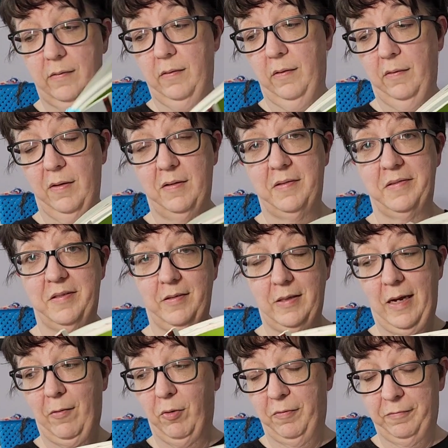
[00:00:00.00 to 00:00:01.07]
And this is
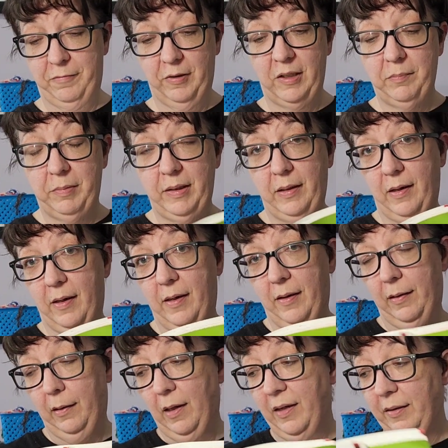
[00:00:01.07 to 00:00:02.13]
now a freebie
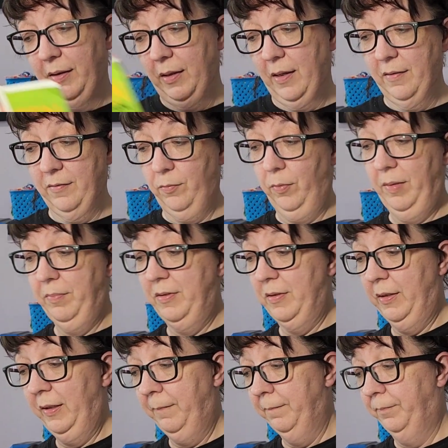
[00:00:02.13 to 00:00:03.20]
on La Di Da's
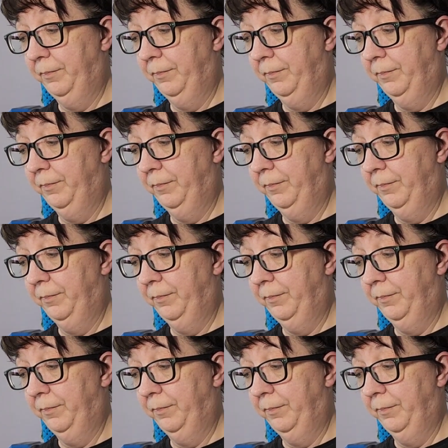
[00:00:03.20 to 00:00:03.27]
website,